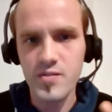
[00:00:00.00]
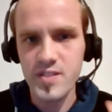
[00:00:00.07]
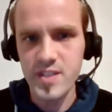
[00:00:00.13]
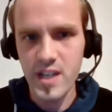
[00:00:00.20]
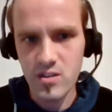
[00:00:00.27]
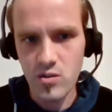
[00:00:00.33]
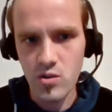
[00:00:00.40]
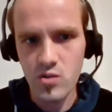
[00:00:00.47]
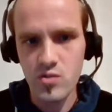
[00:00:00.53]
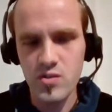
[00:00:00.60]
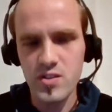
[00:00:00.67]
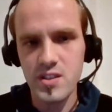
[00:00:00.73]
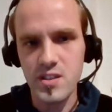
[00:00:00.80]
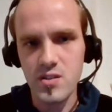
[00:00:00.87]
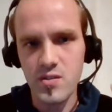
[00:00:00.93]

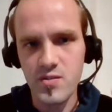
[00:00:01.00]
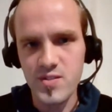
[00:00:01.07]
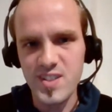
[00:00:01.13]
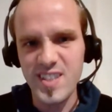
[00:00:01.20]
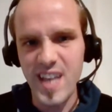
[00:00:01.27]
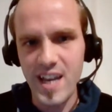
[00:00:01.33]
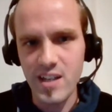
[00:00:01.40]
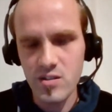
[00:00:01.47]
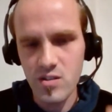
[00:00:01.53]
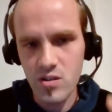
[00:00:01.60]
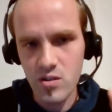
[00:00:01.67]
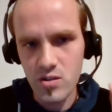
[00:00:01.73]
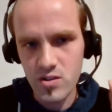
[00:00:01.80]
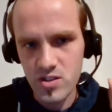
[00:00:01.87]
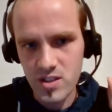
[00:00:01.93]
technocracy, of
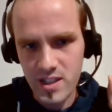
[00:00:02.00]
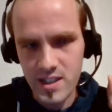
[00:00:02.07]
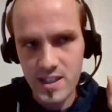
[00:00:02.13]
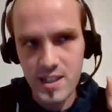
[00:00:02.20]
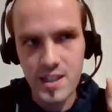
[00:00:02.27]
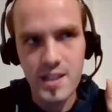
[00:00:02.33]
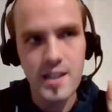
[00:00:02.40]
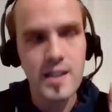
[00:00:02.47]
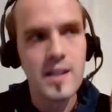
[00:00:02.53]
technologically